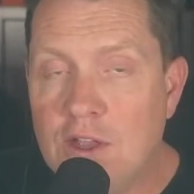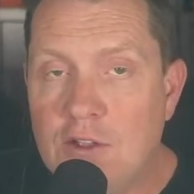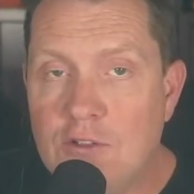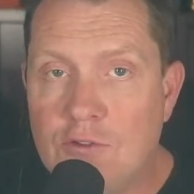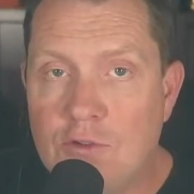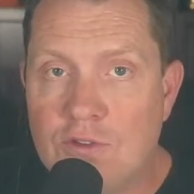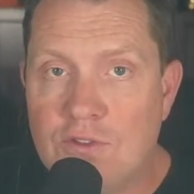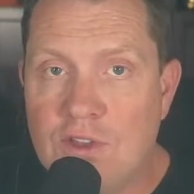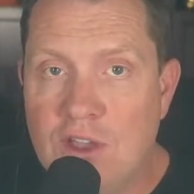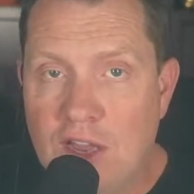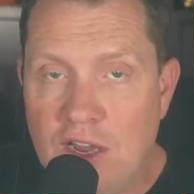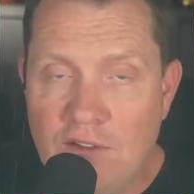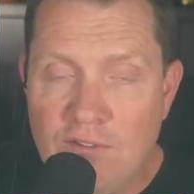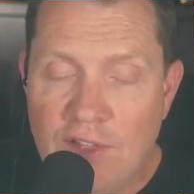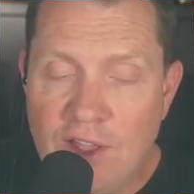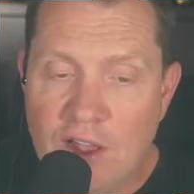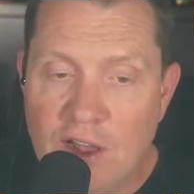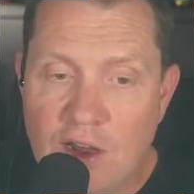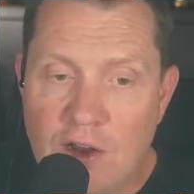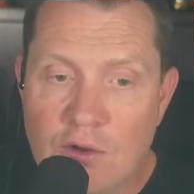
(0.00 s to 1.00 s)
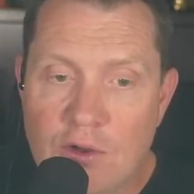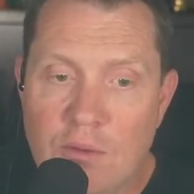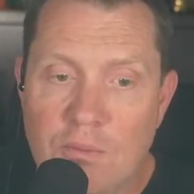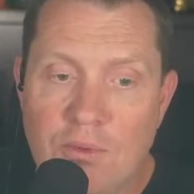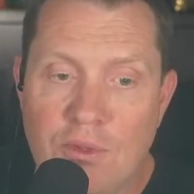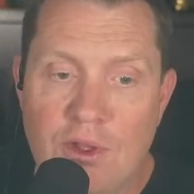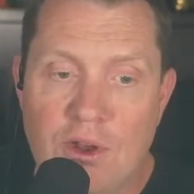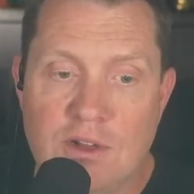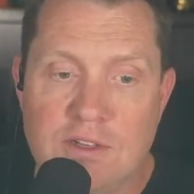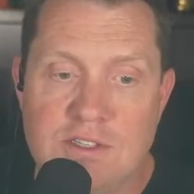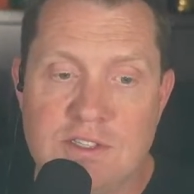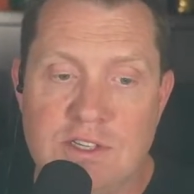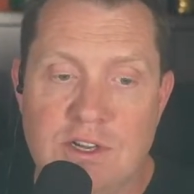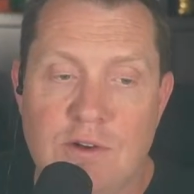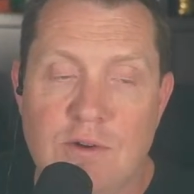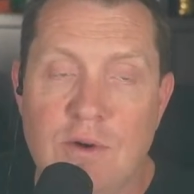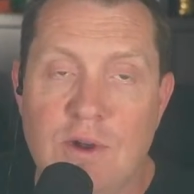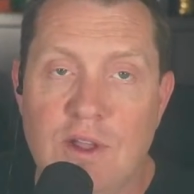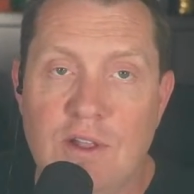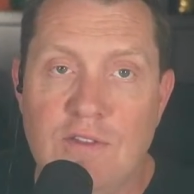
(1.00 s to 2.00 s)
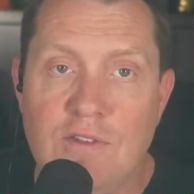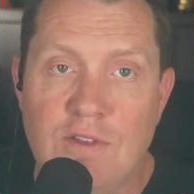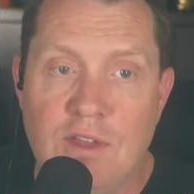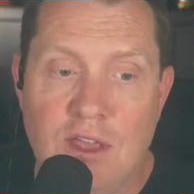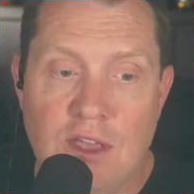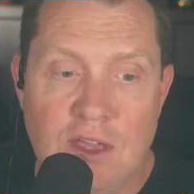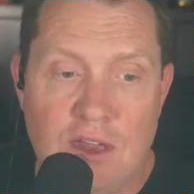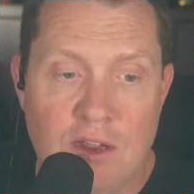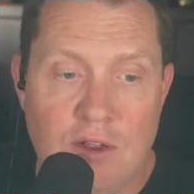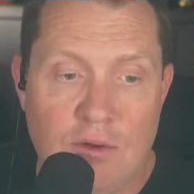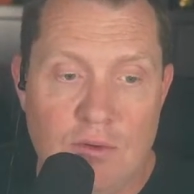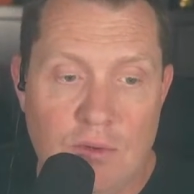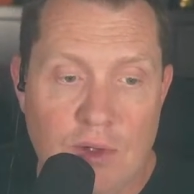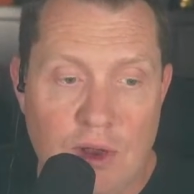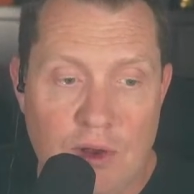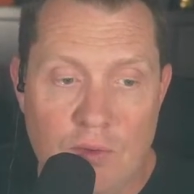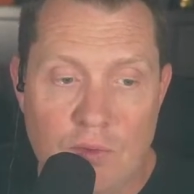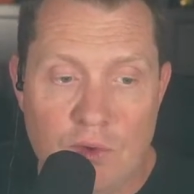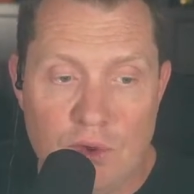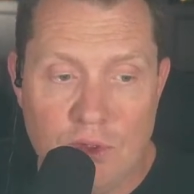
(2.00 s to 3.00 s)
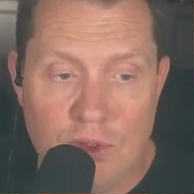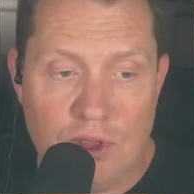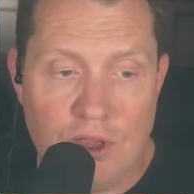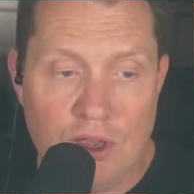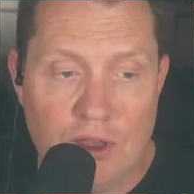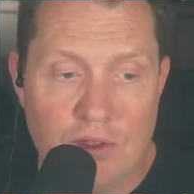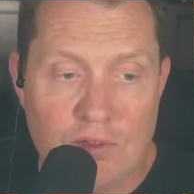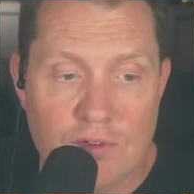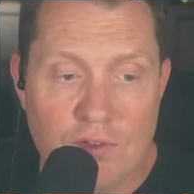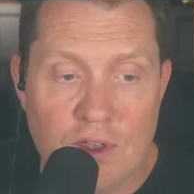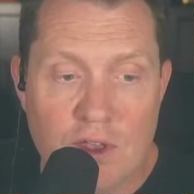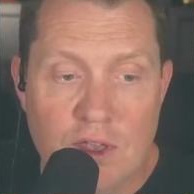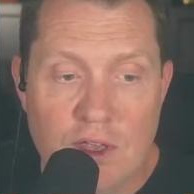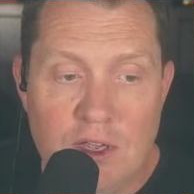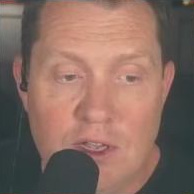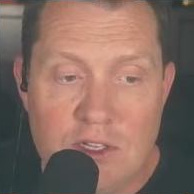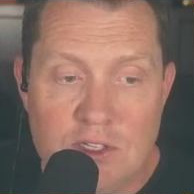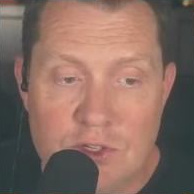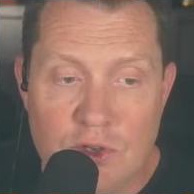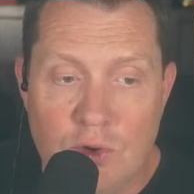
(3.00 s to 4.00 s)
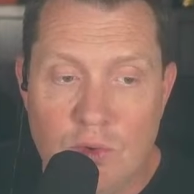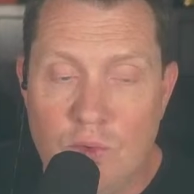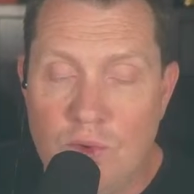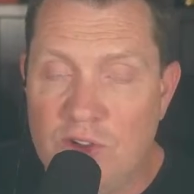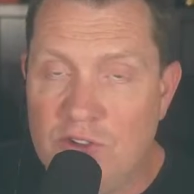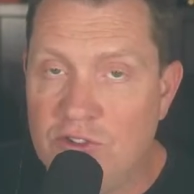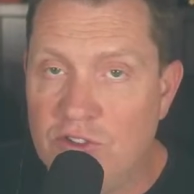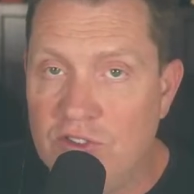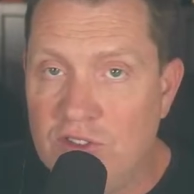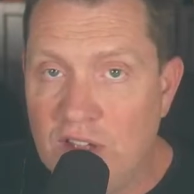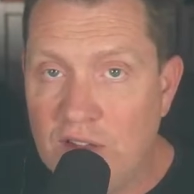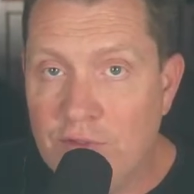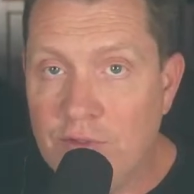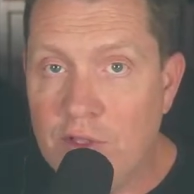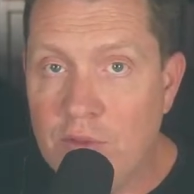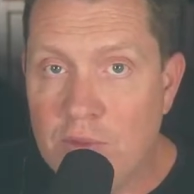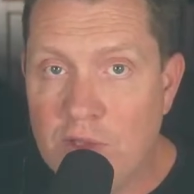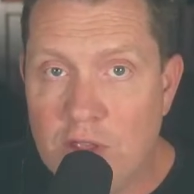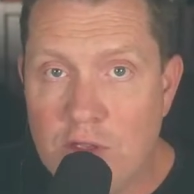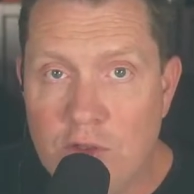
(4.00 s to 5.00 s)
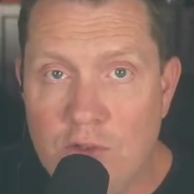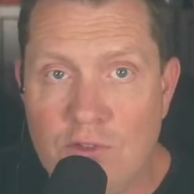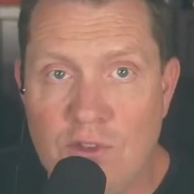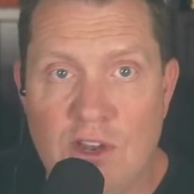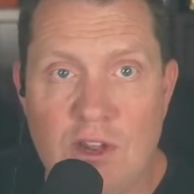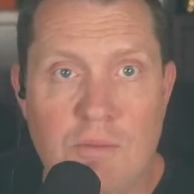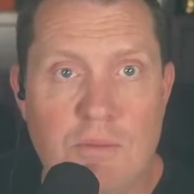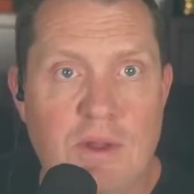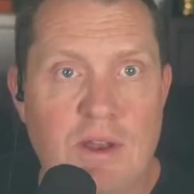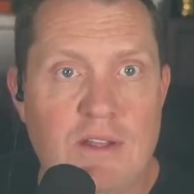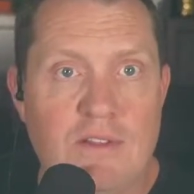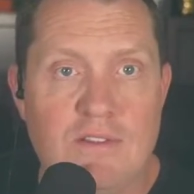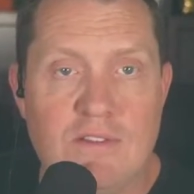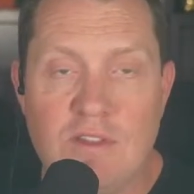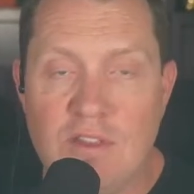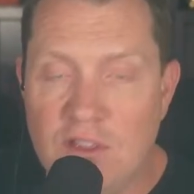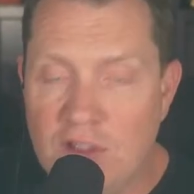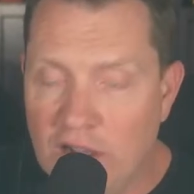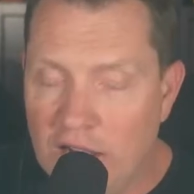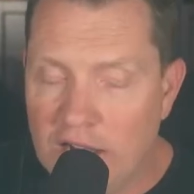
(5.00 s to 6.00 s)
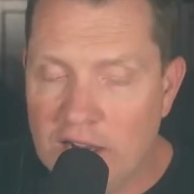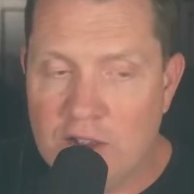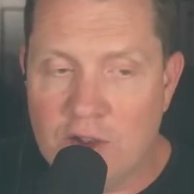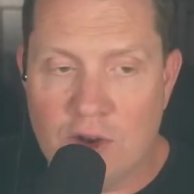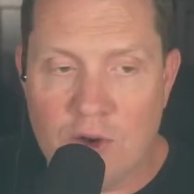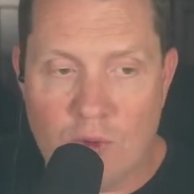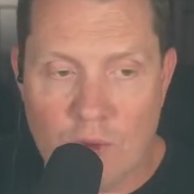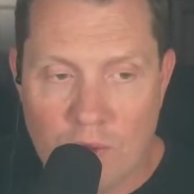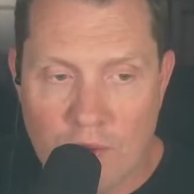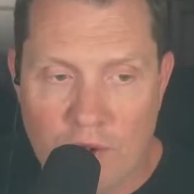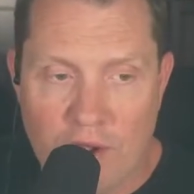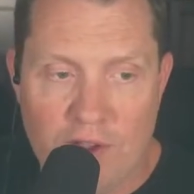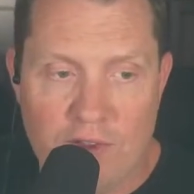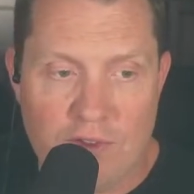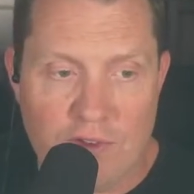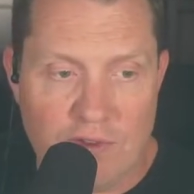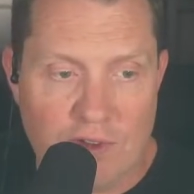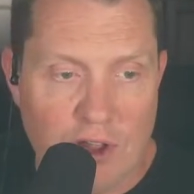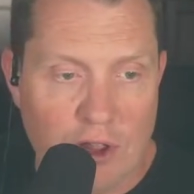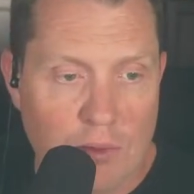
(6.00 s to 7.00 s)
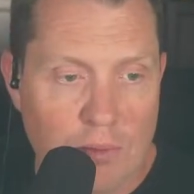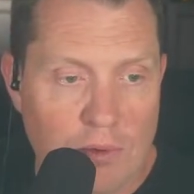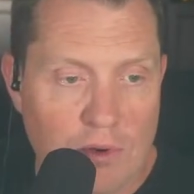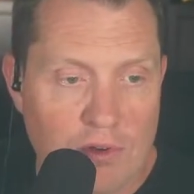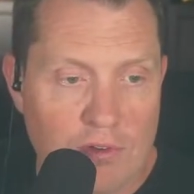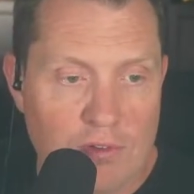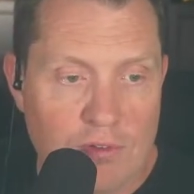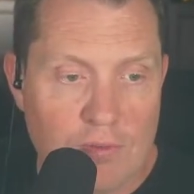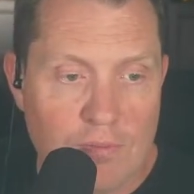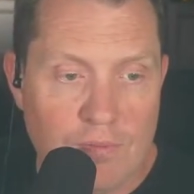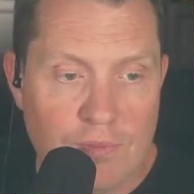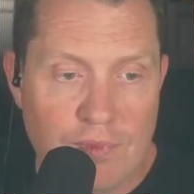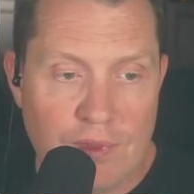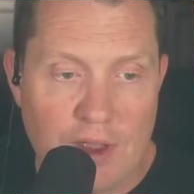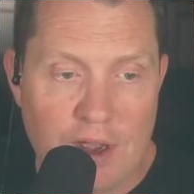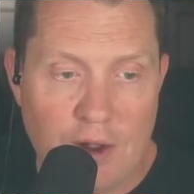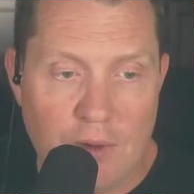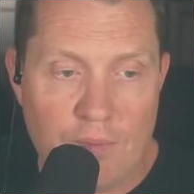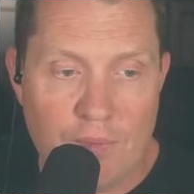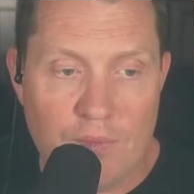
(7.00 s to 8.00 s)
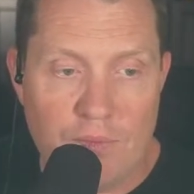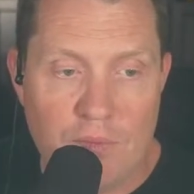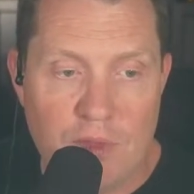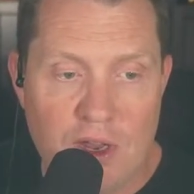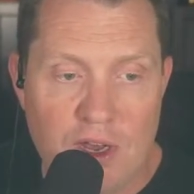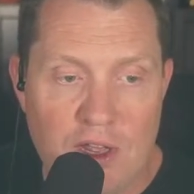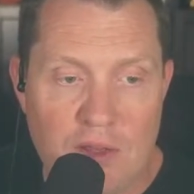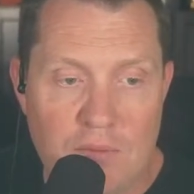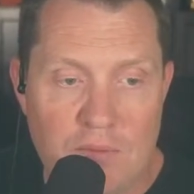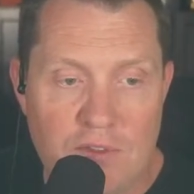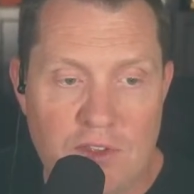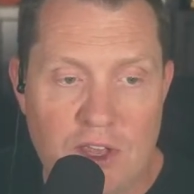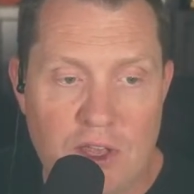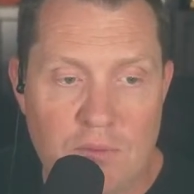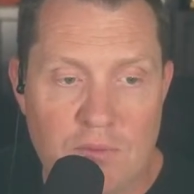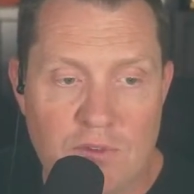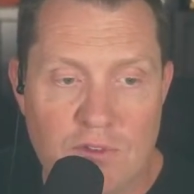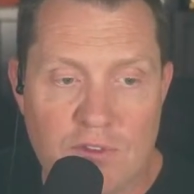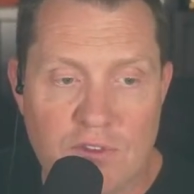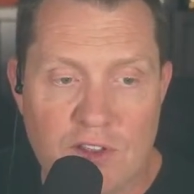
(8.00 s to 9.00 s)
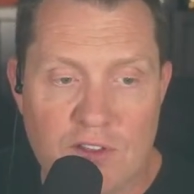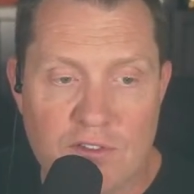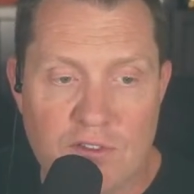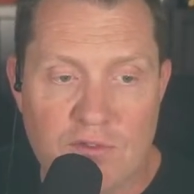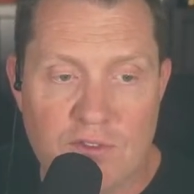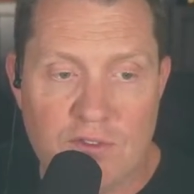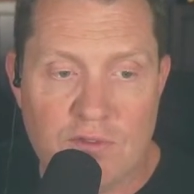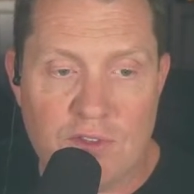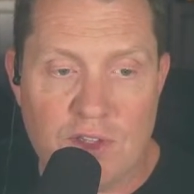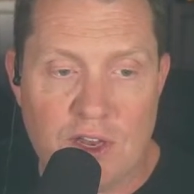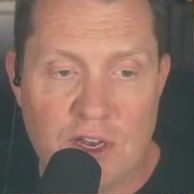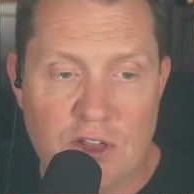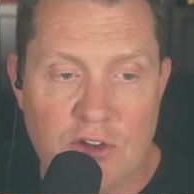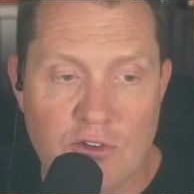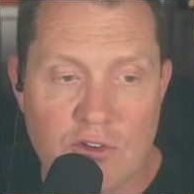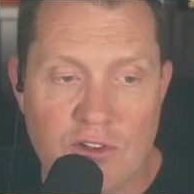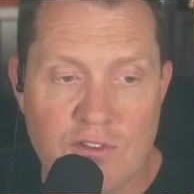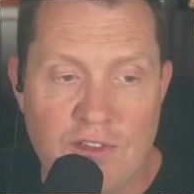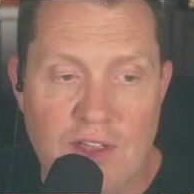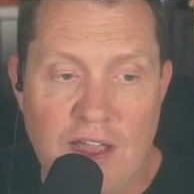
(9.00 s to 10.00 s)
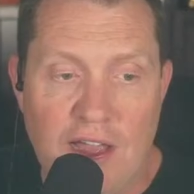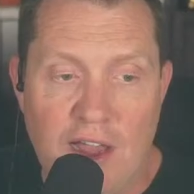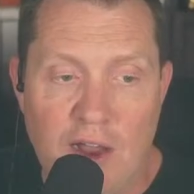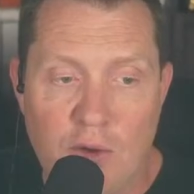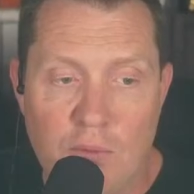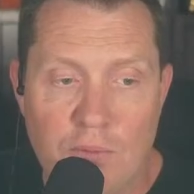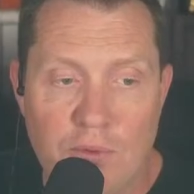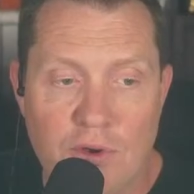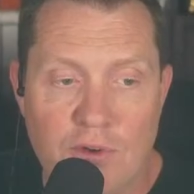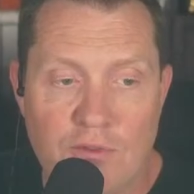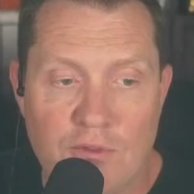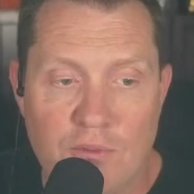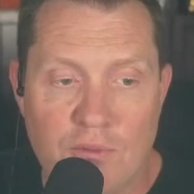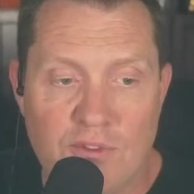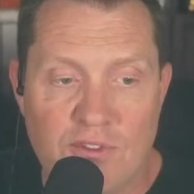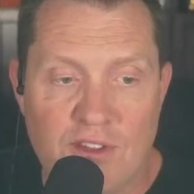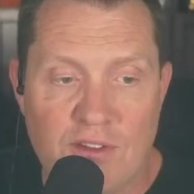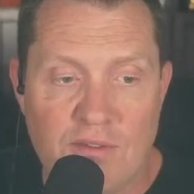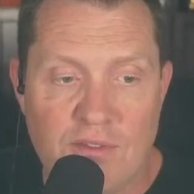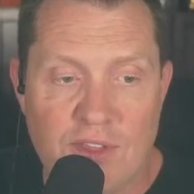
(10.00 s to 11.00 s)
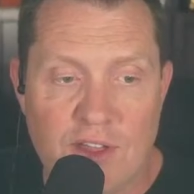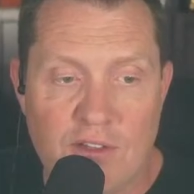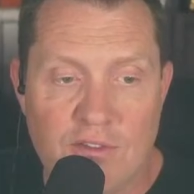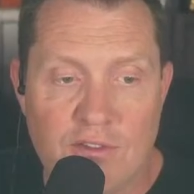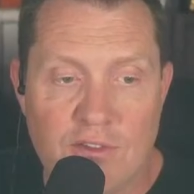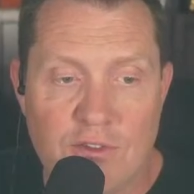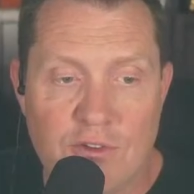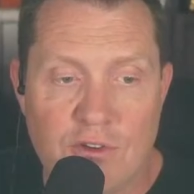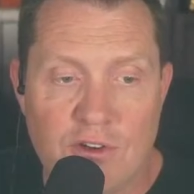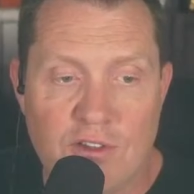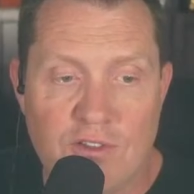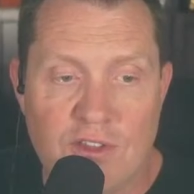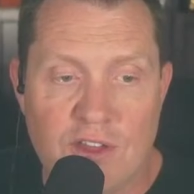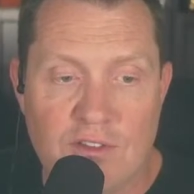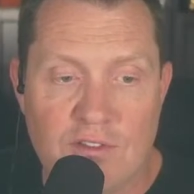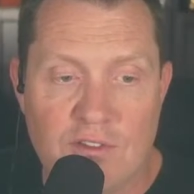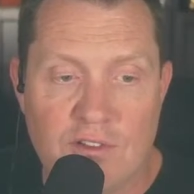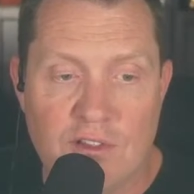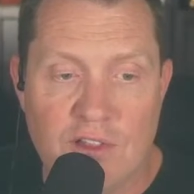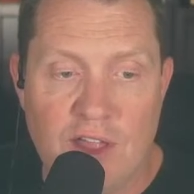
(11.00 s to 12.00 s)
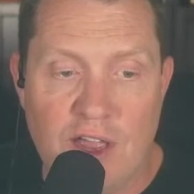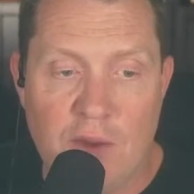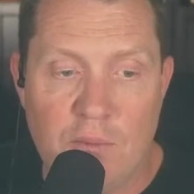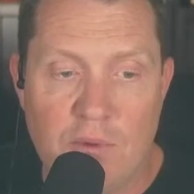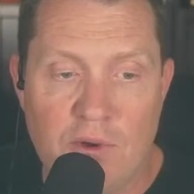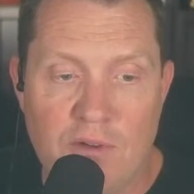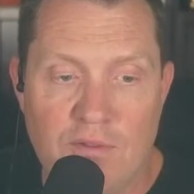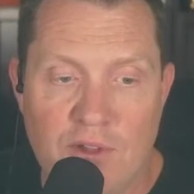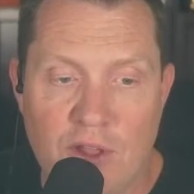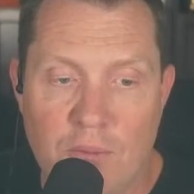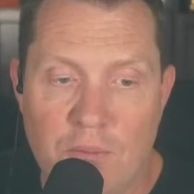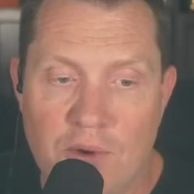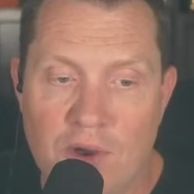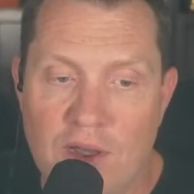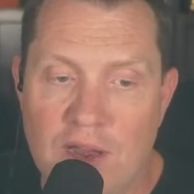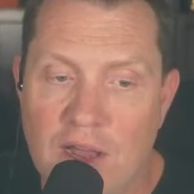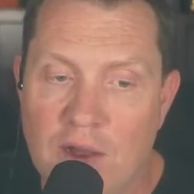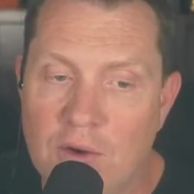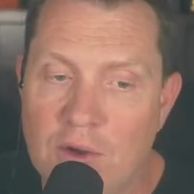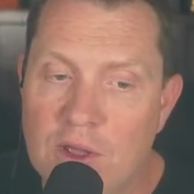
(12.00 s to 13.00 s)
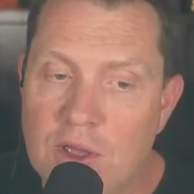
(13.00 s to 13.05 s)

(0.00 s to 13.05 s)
So it's kind of like autocomplete on steroids, and it and it really is. So we should definitely be using it, but it's not going to replace developers. Now, medium teams, 6 to 15 increase output from 7,000, 13,000 line per developer. Now,